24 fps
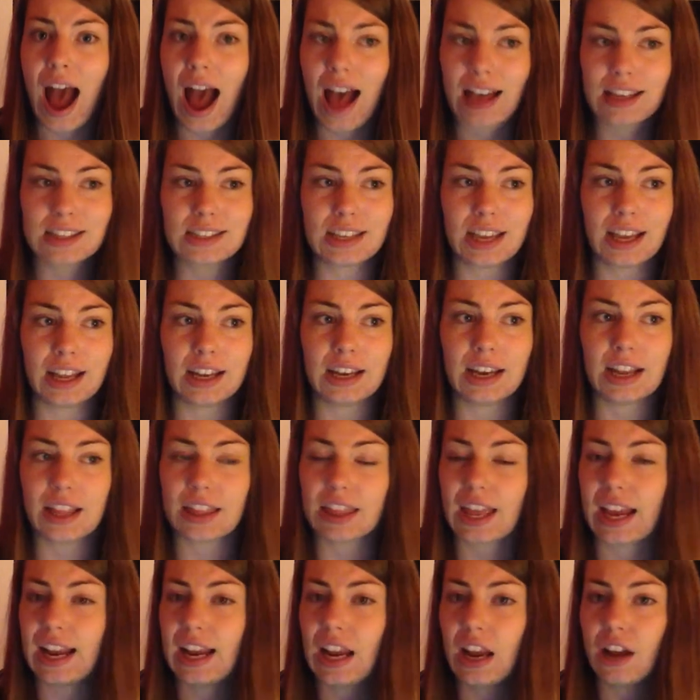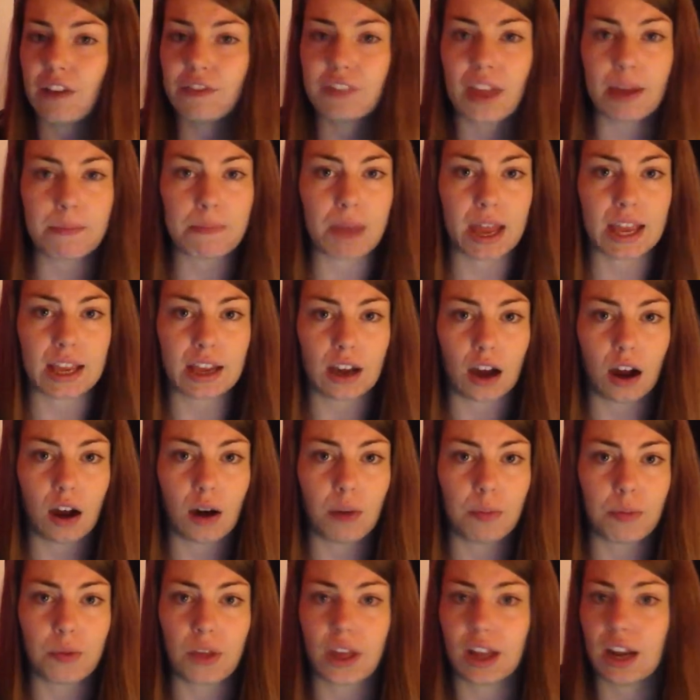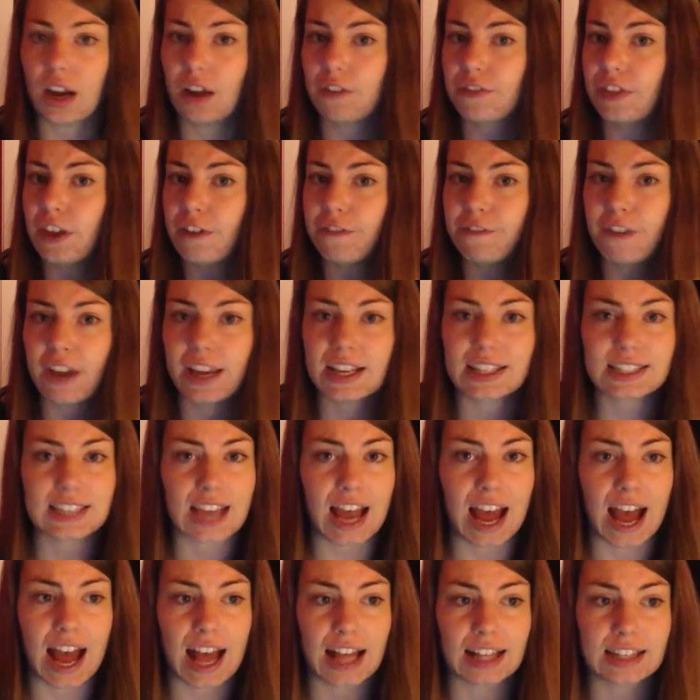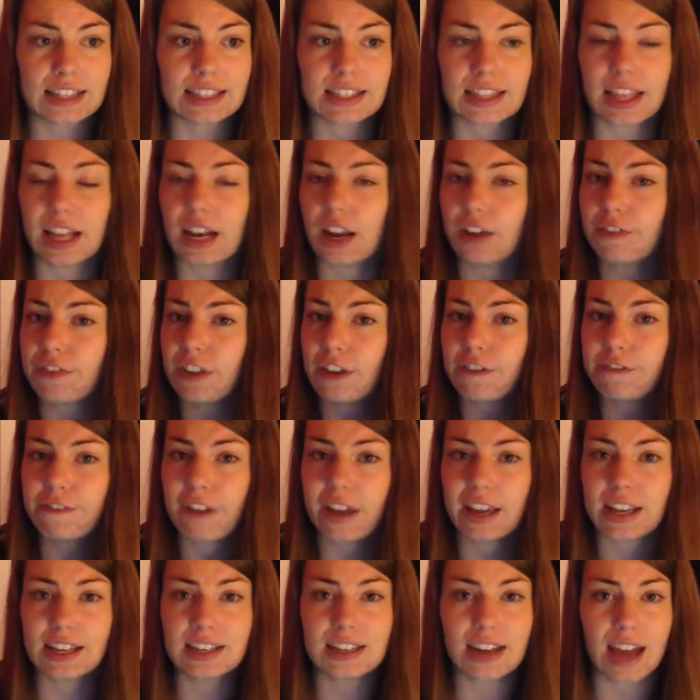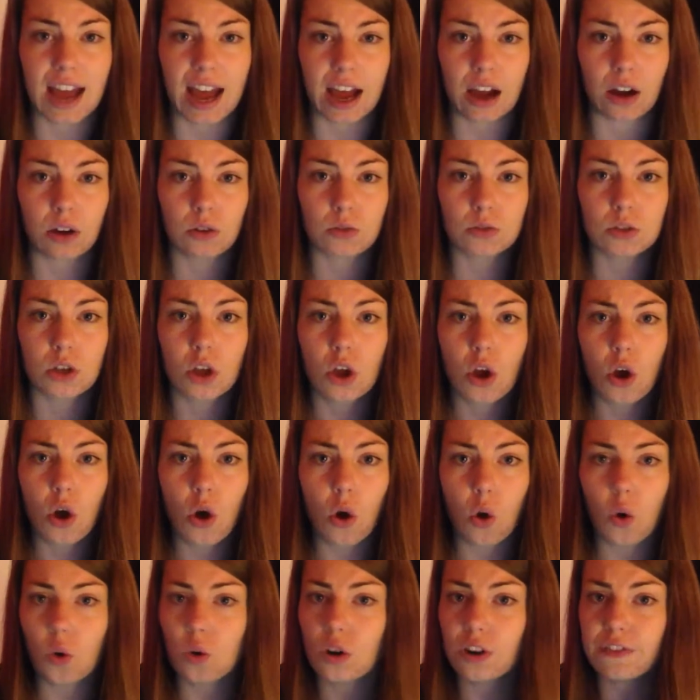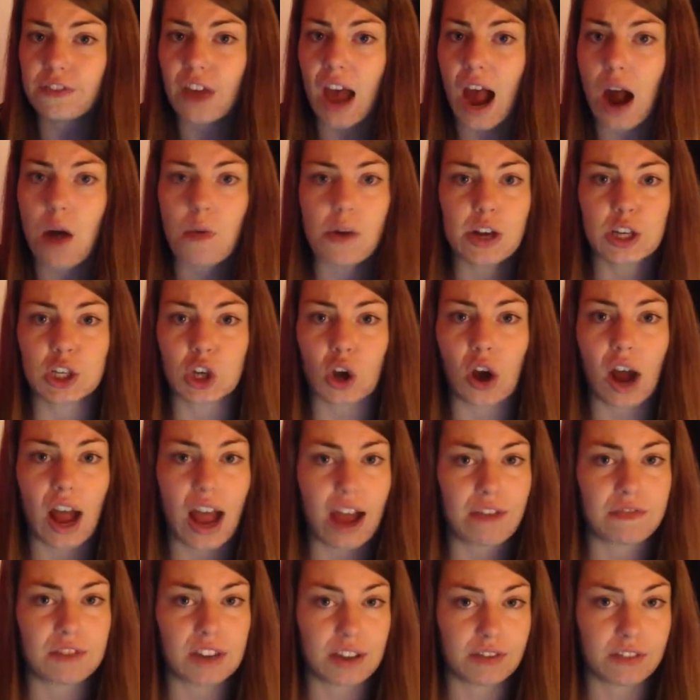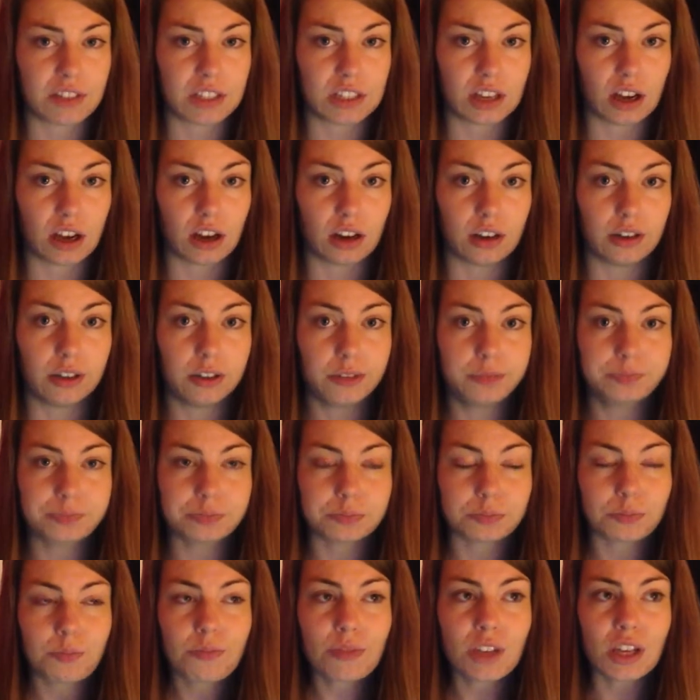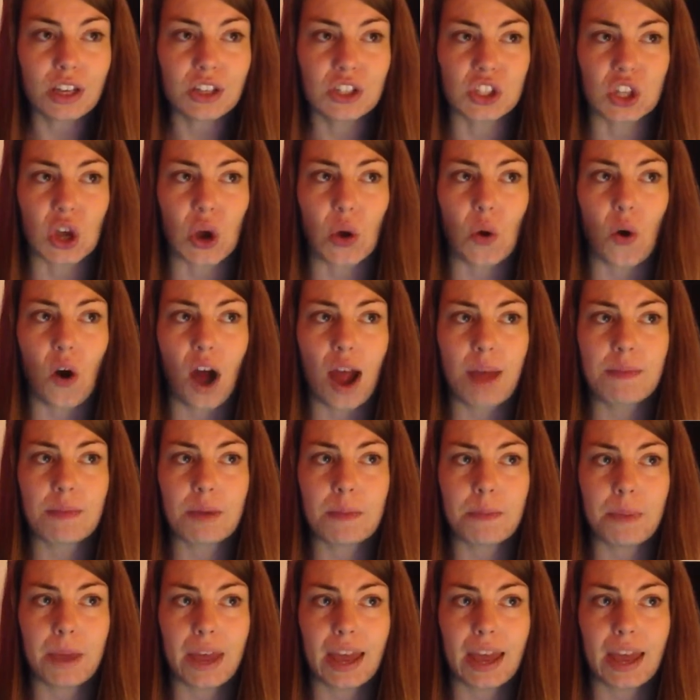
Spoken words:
as in they love their makeup, they love their fake tans, they love their fake nails, all of that, which I have never done. So I'm